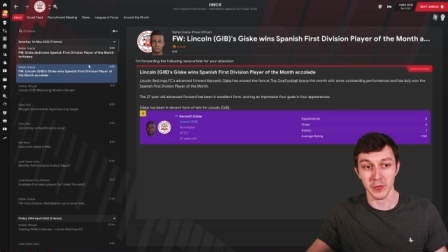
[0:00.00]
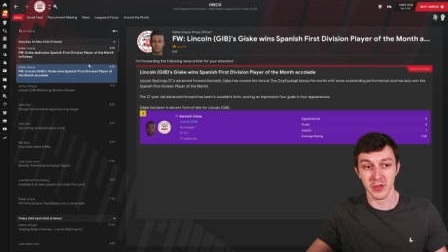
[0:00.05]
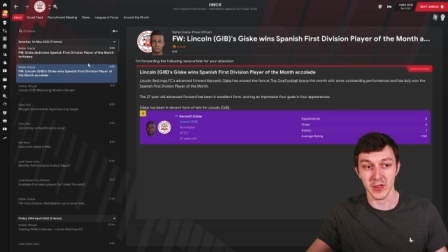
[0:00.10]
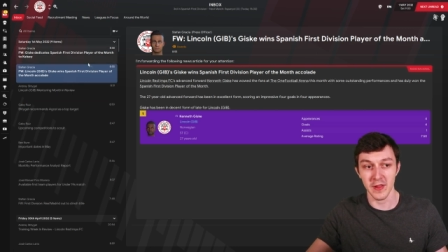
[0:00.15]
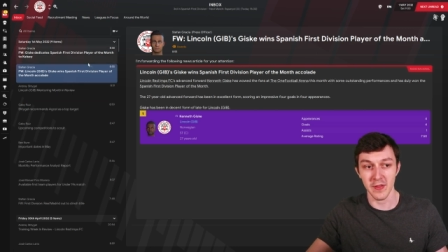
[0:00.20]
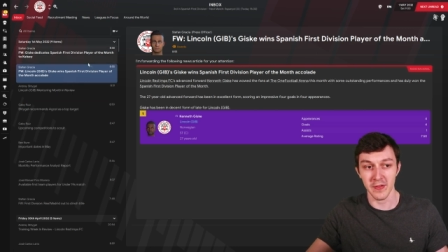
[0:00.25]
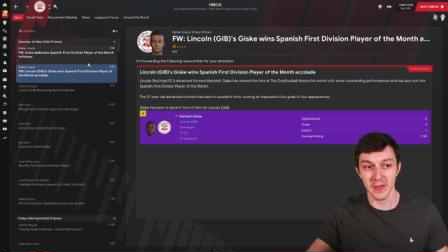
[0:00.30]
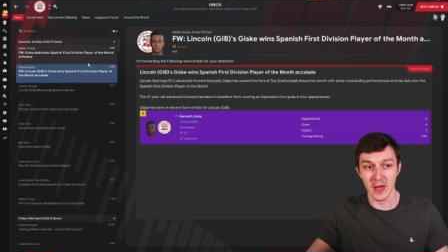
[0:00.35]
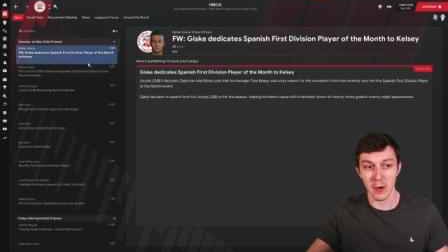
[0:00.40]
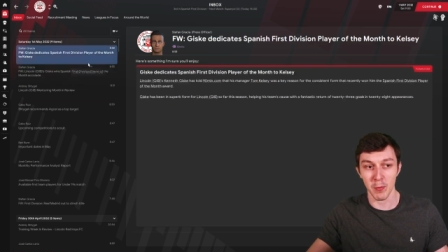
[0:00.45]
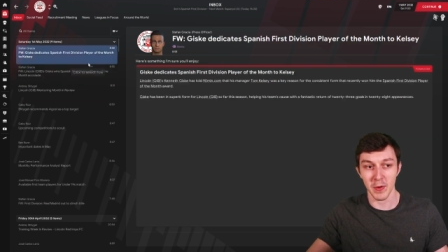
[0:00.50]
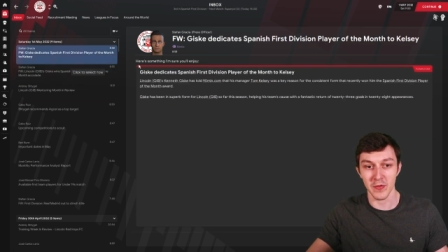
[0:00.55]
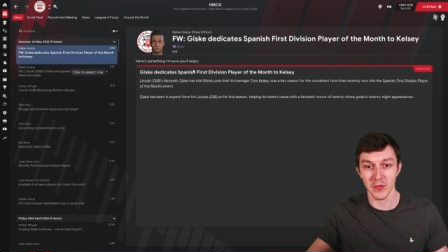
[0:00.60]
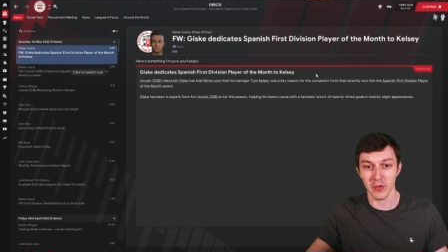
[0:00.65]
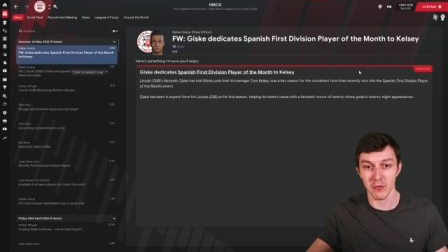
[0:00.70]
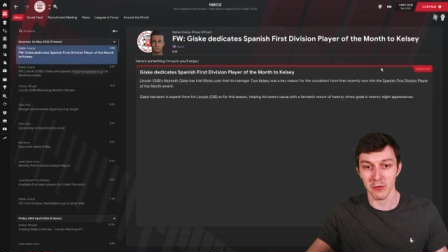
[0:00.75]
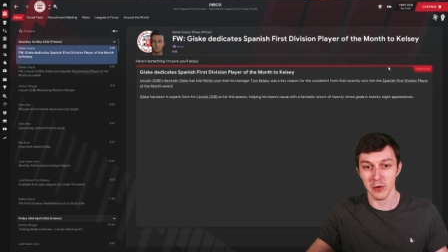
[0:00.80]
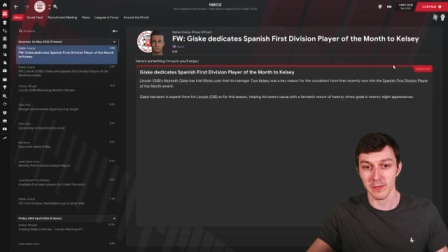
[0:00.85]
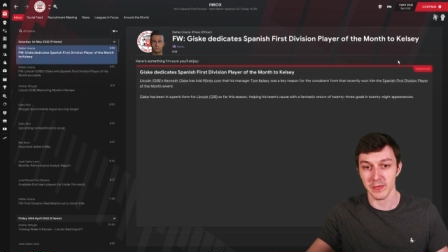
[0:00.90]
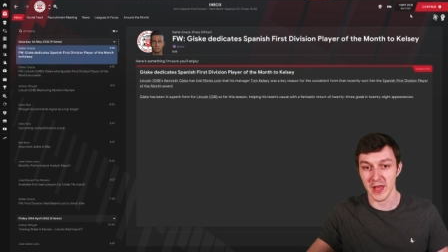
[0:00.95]
Since that
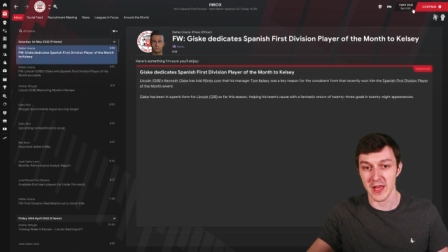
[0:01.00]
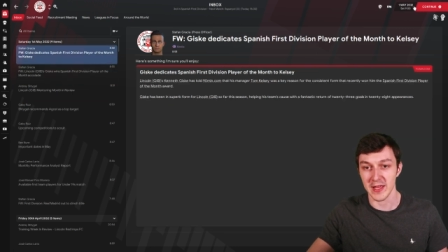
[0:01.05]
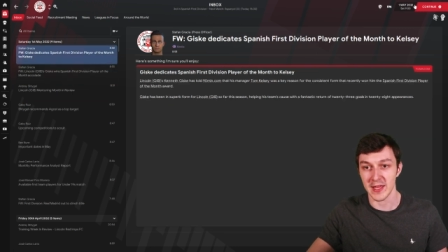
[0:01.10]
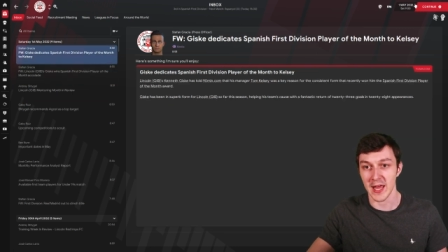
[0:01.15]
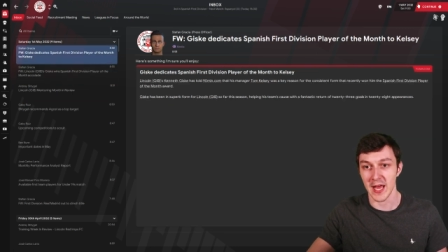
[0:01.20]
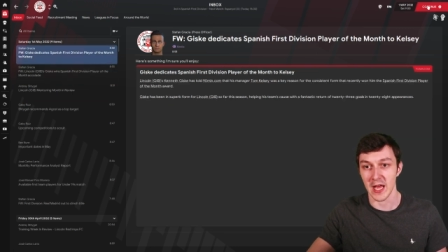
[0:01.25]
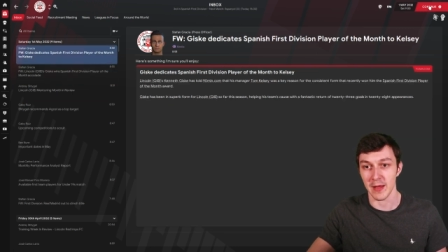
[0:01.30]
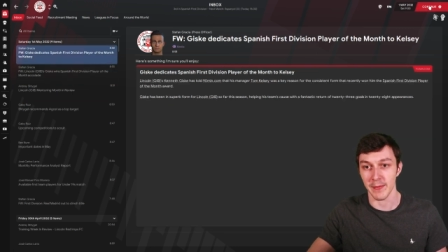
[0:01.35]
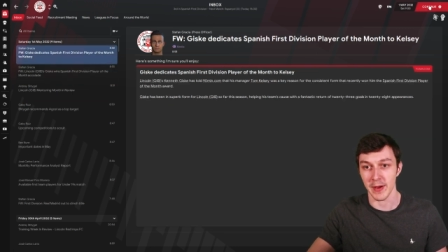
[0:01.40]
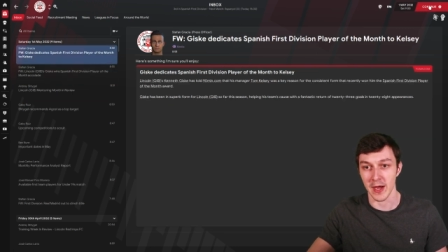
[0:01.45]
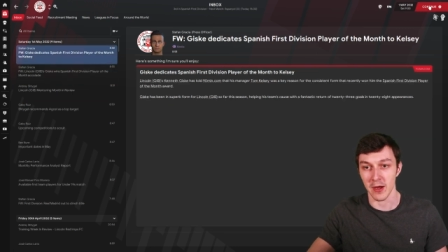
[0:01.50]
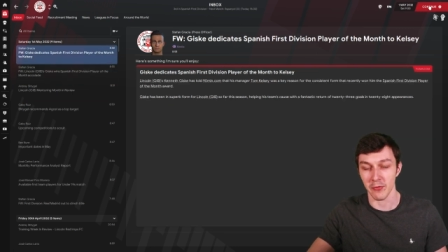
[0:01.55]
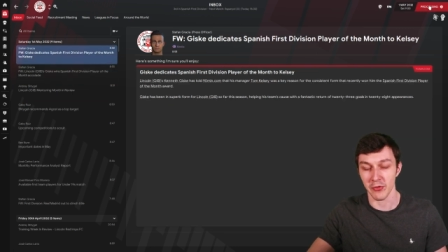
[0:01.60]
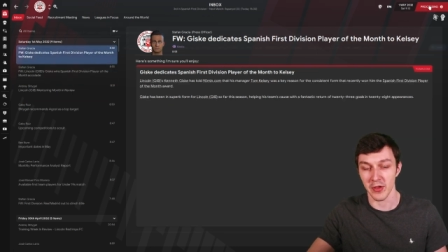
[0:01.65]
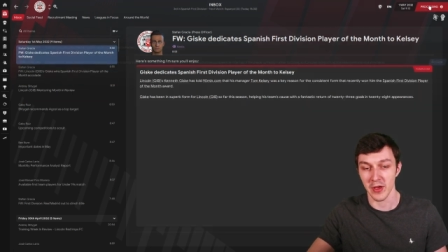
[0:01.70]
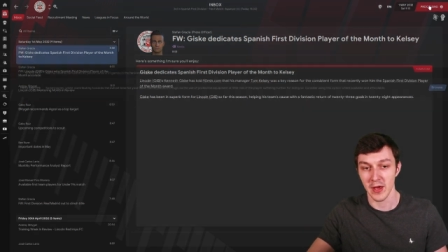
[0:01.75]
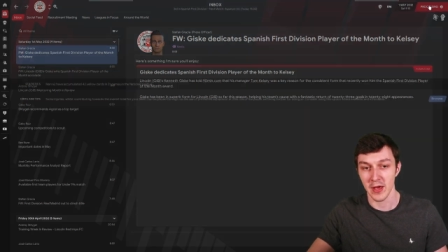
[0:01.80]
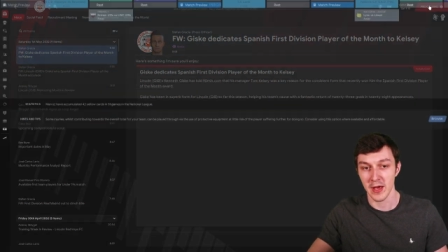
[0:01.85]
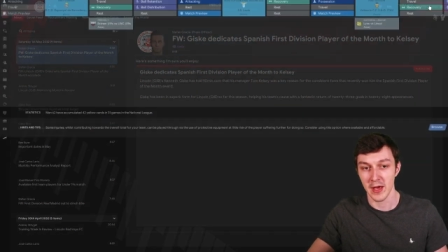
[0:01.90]
winter update came out,